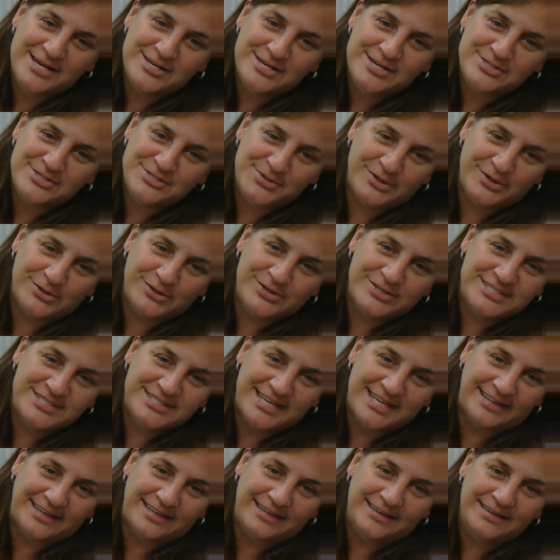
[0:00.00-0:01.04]
to include
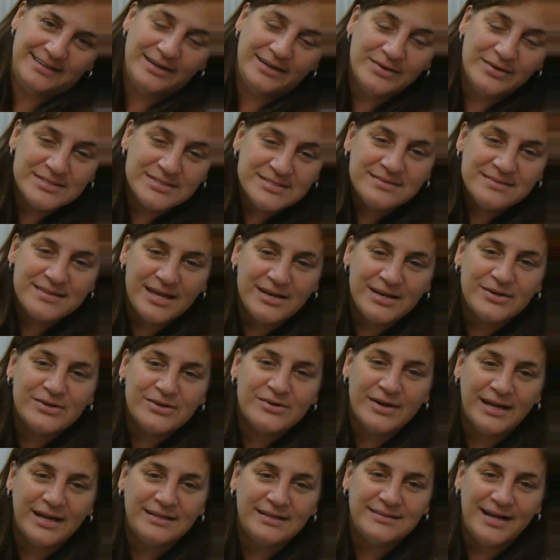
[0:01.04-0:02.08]
Stanley. Now, isn't that a
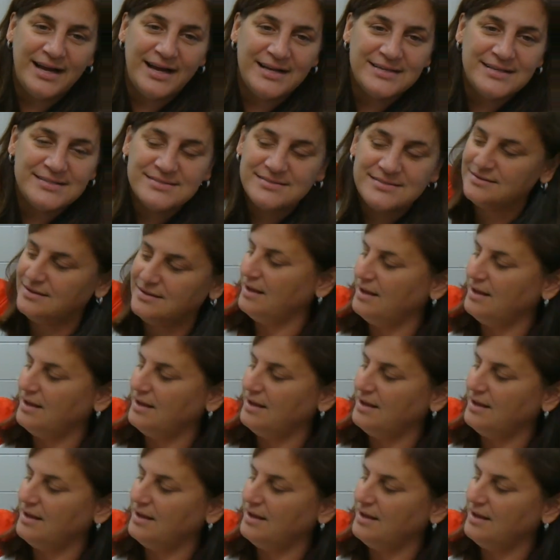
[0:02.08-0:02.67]
great class?